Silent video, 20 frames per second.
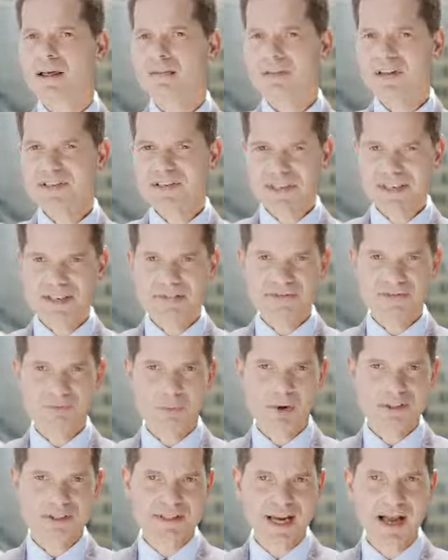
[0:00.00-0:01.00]
This gives
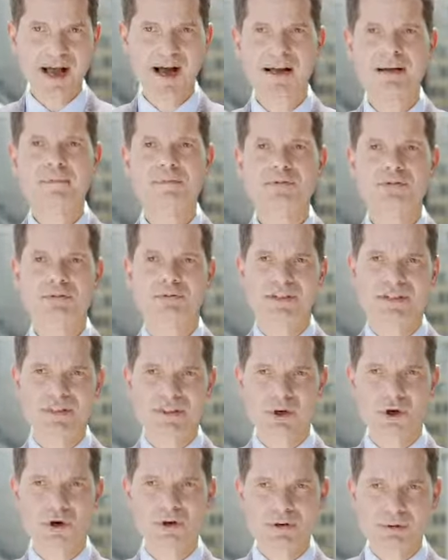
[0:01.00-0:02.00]
more time to
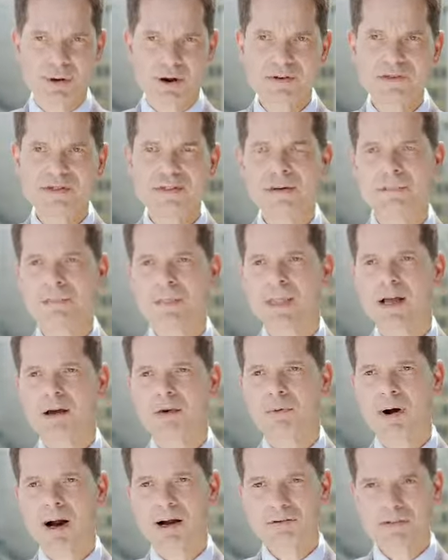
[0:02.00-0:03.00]
restore growth,
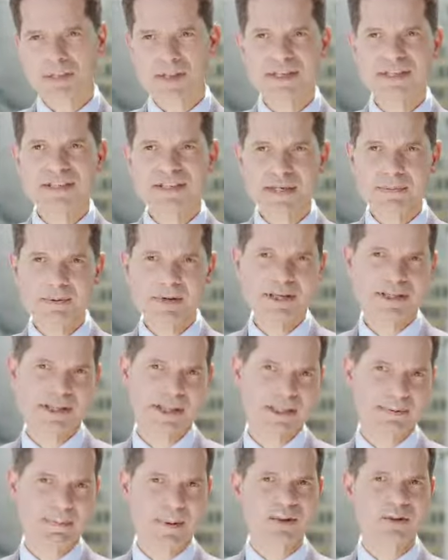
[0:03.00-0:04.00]
while the ECB is
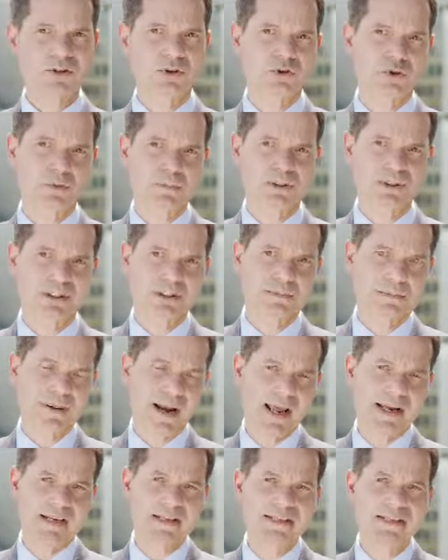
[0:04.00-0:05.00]
expected to put in
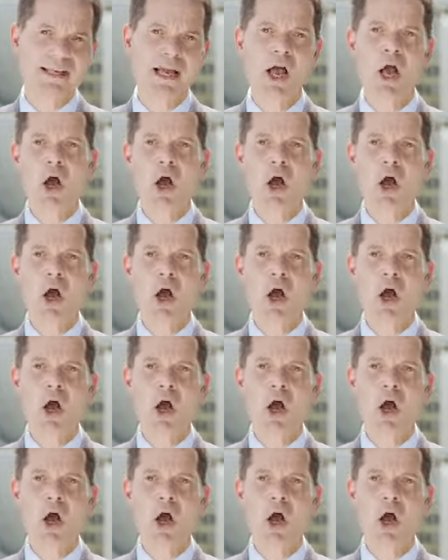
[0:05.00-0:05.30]
place